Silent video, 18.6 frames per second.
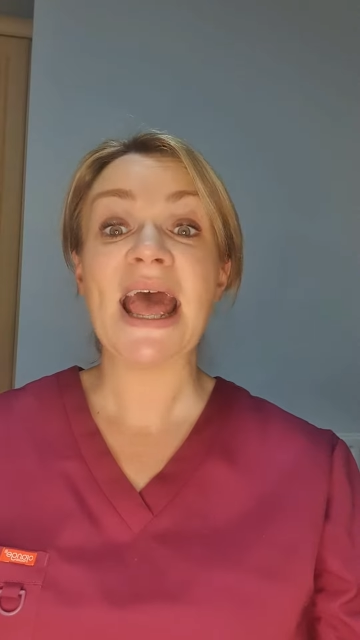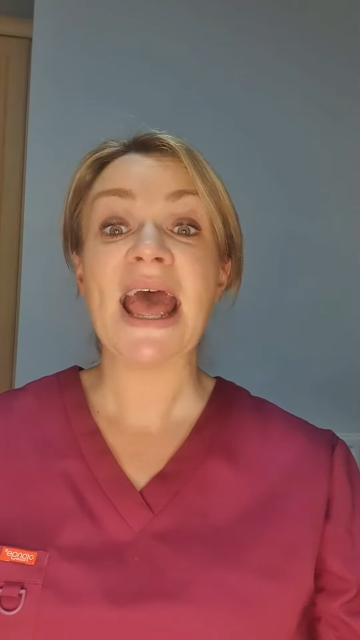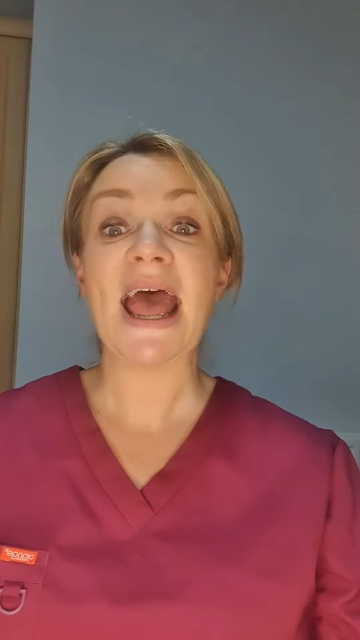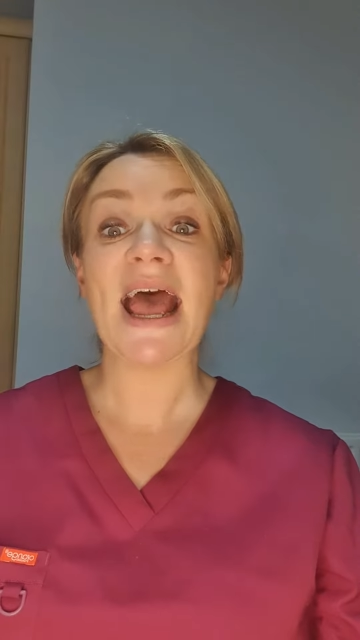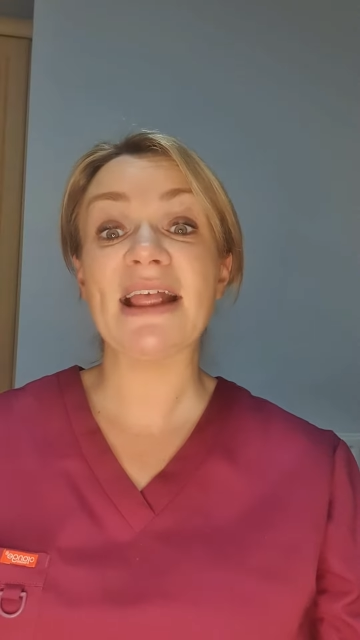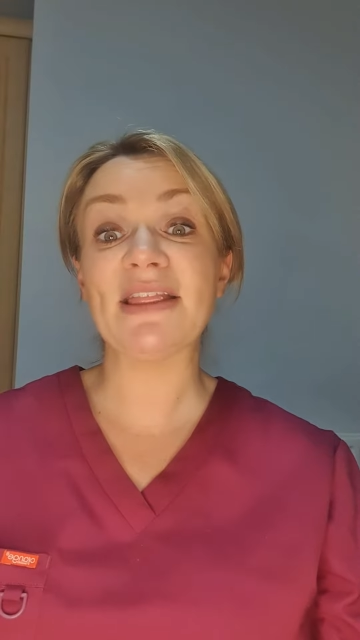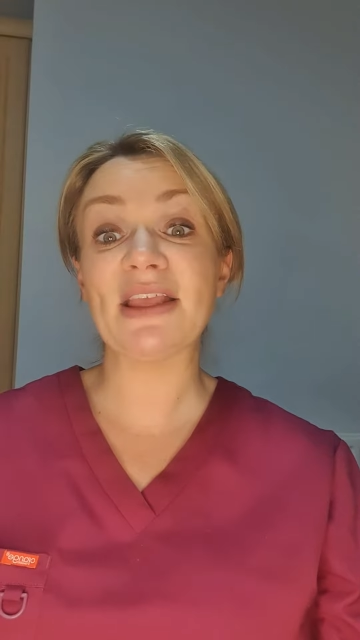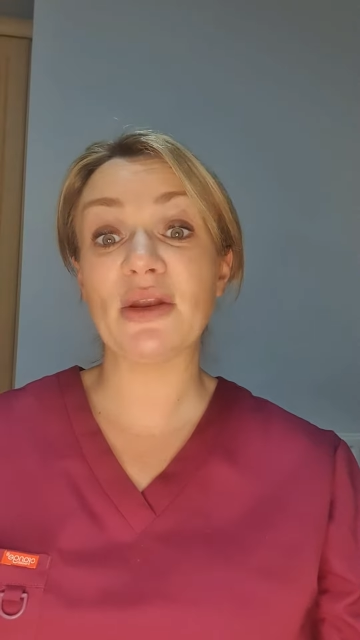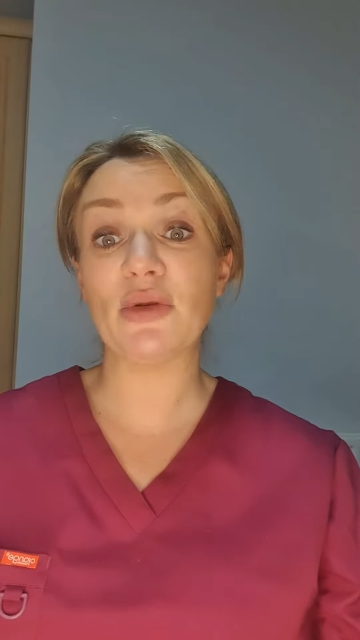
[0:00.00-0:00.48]

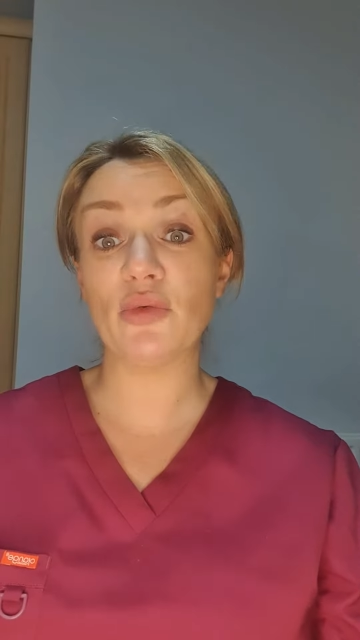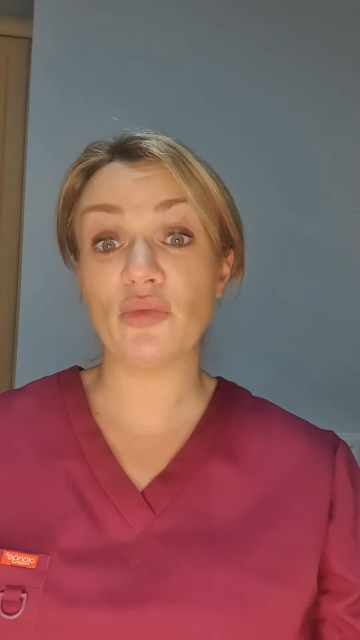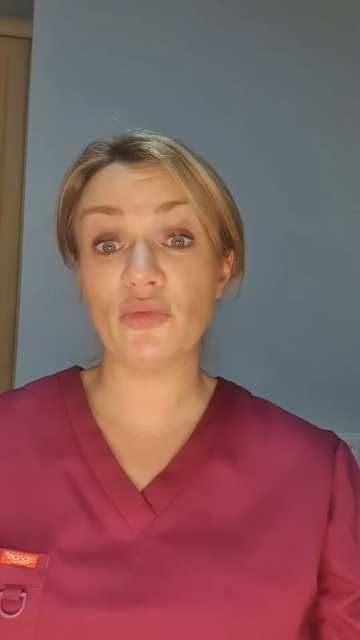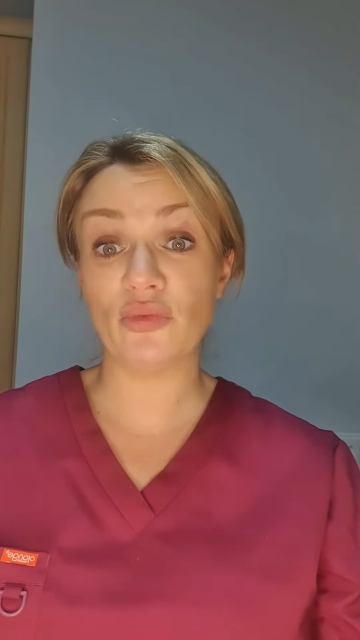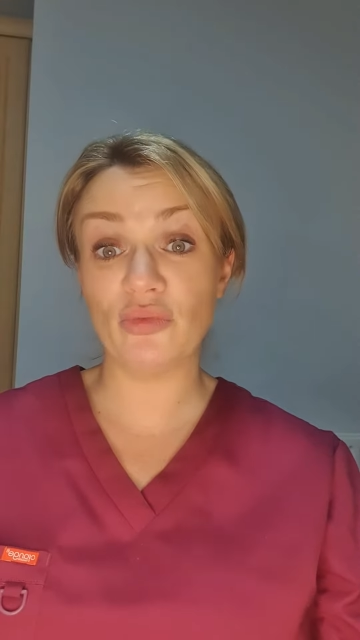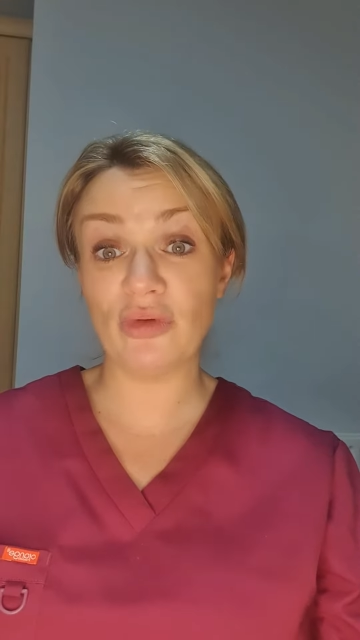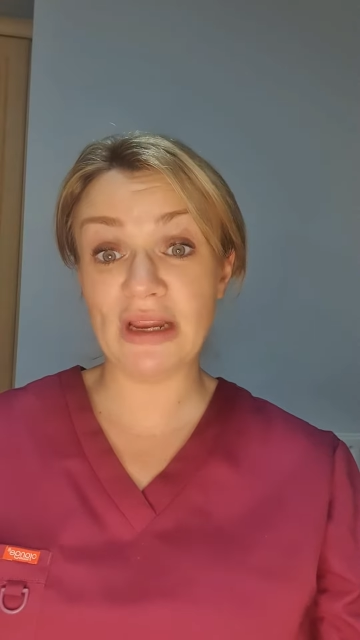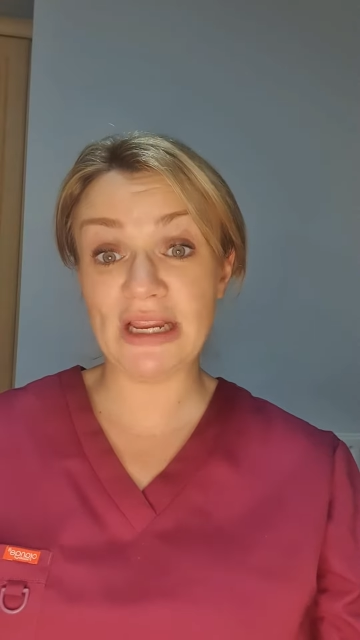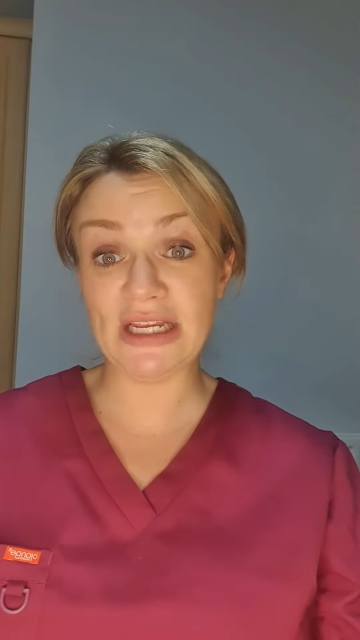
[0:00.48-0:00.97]
and then
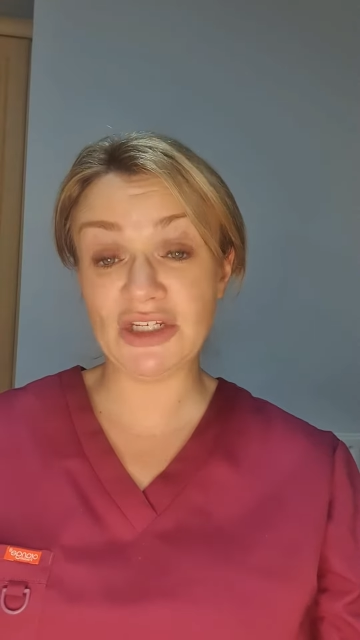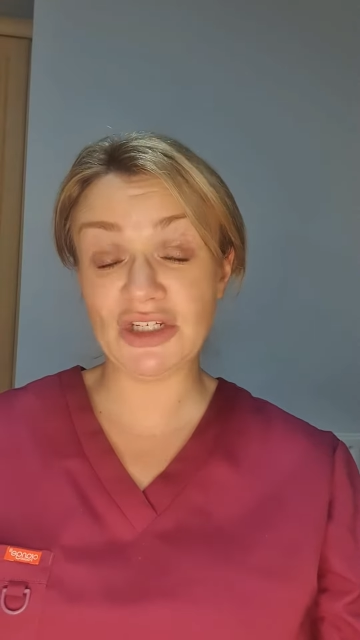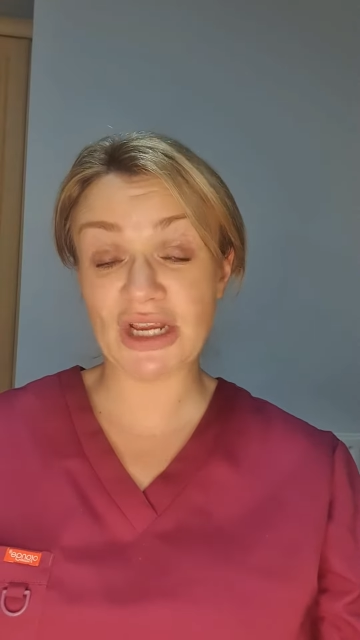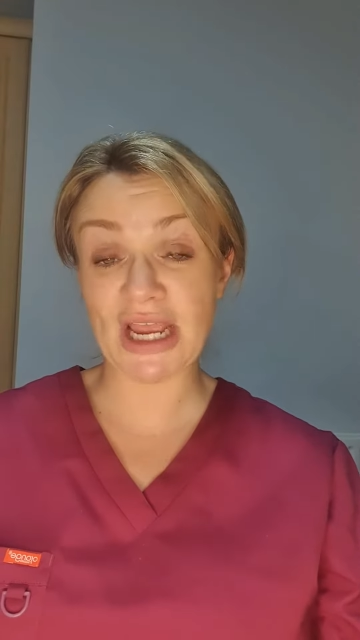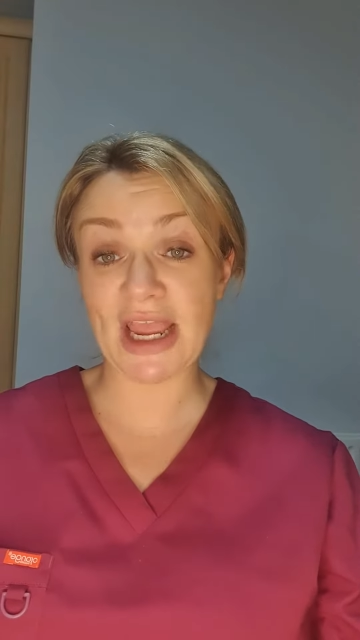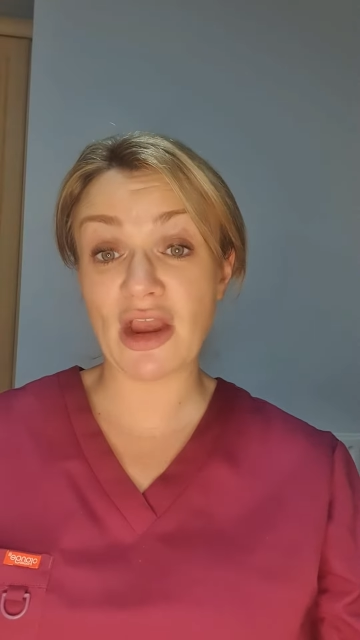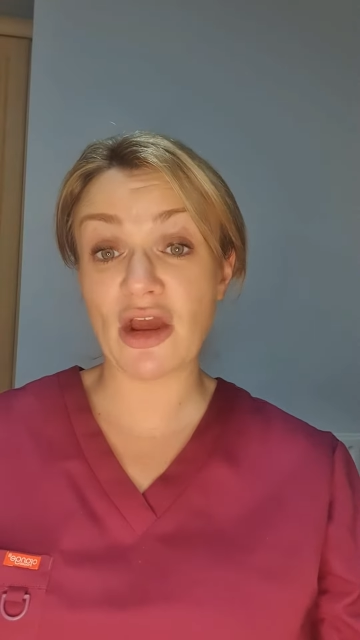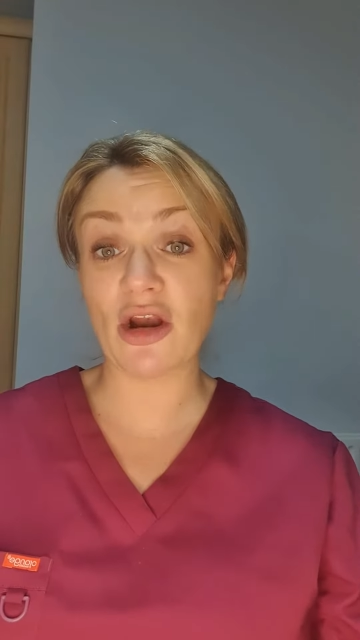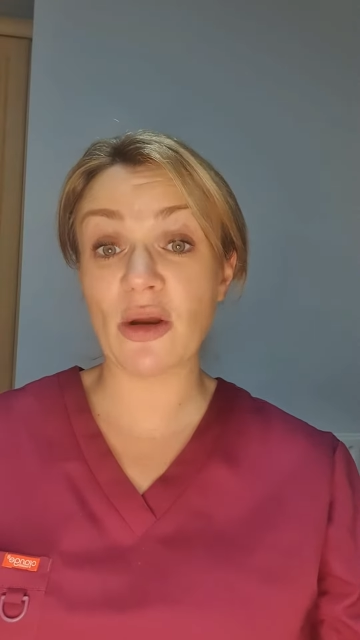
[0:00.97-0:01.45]

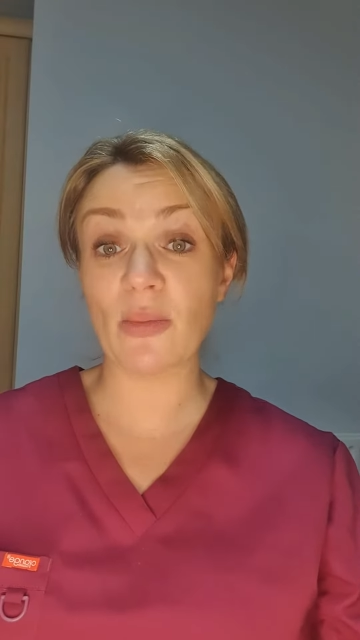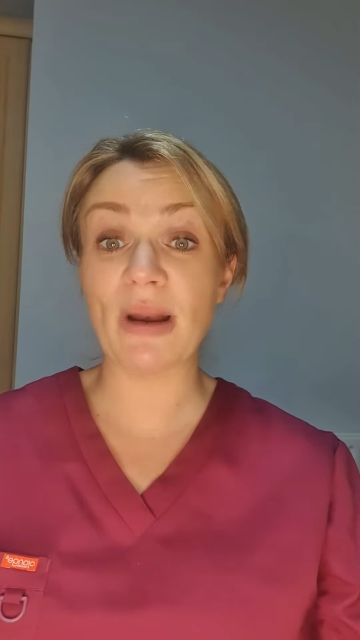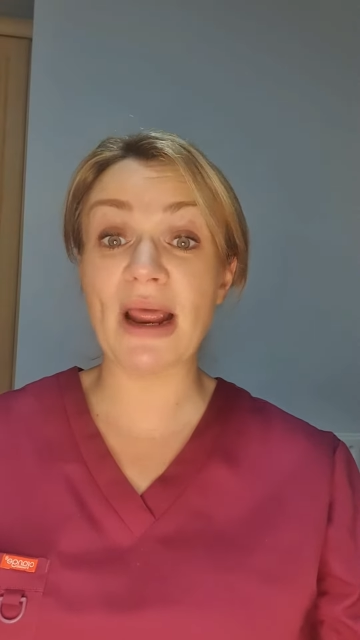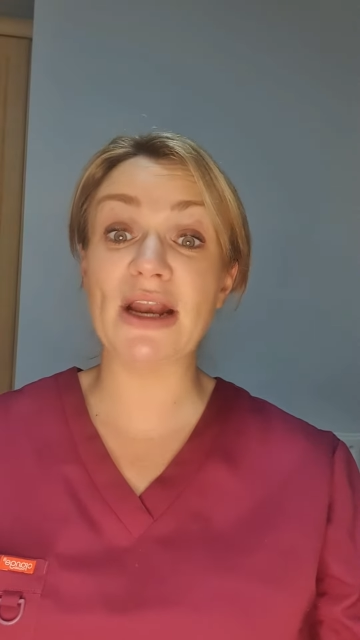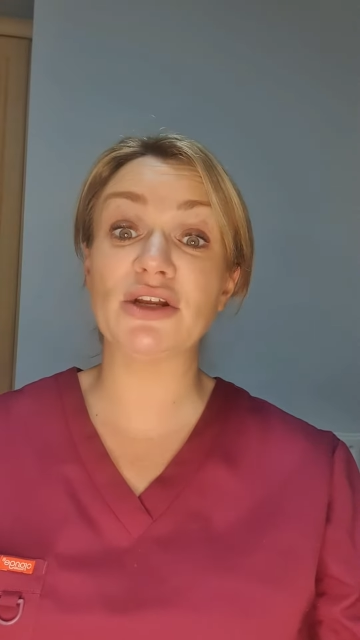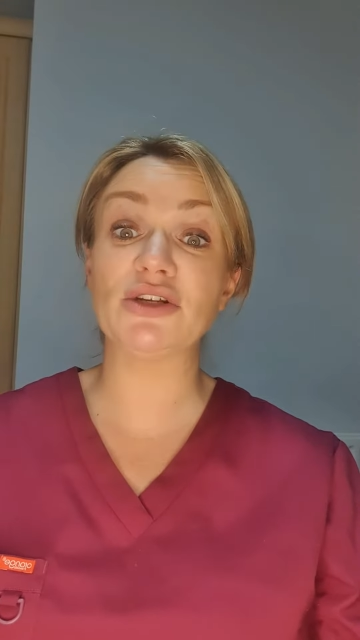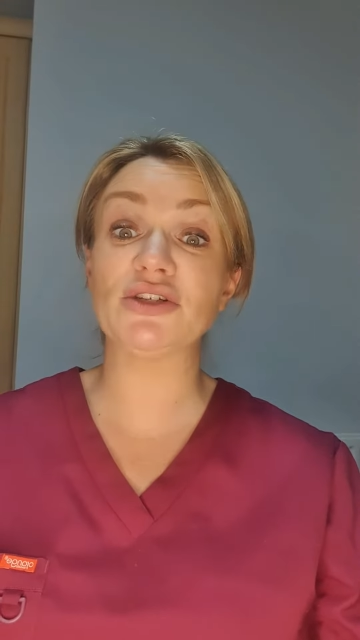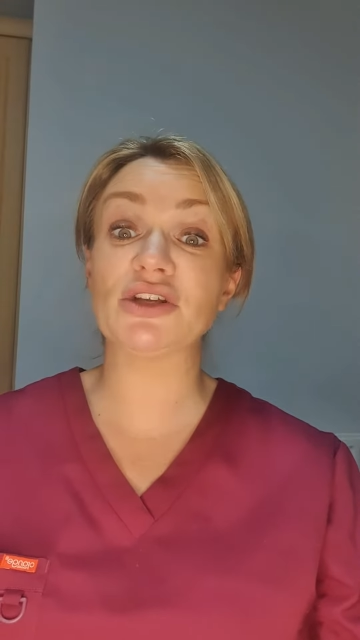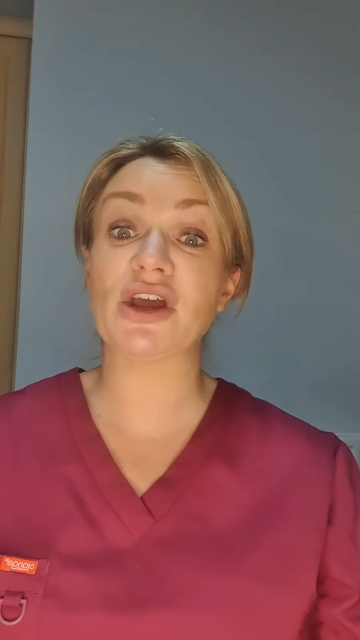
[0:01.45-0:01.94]
recheck on our
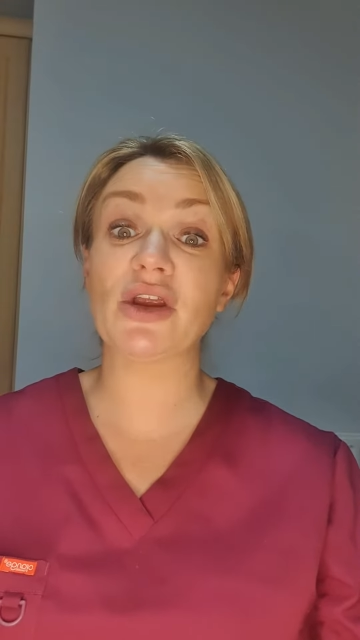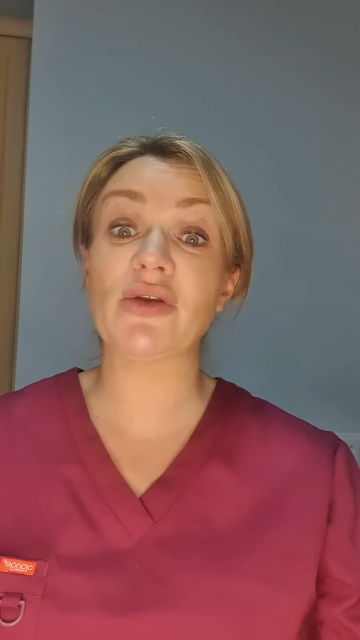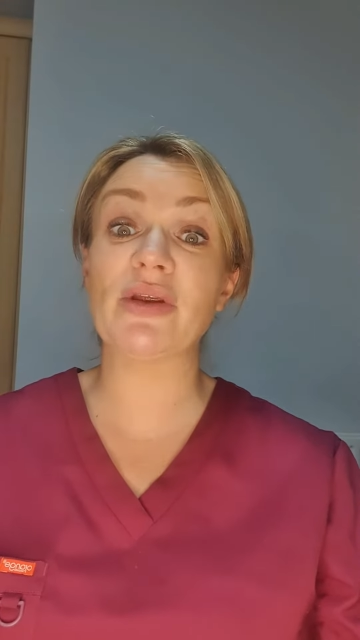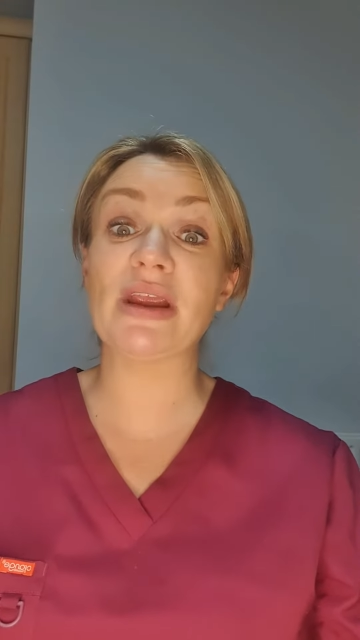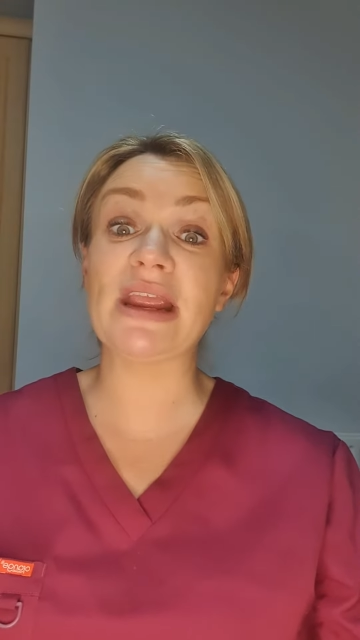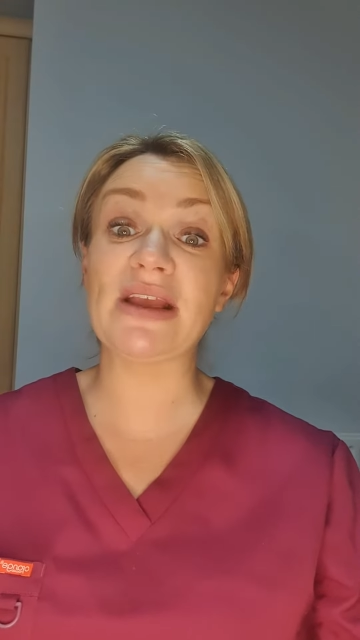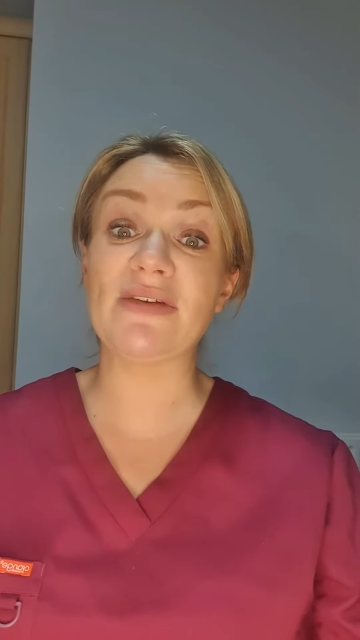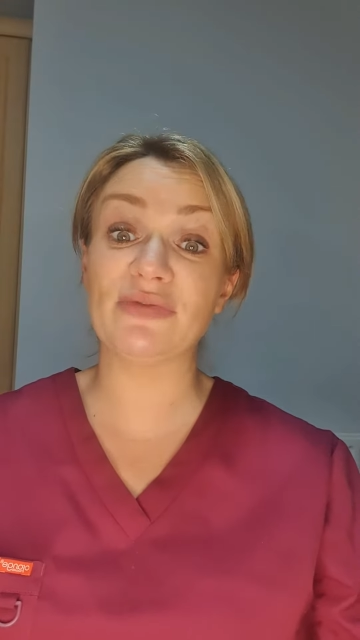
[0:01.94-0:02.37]
bladder diary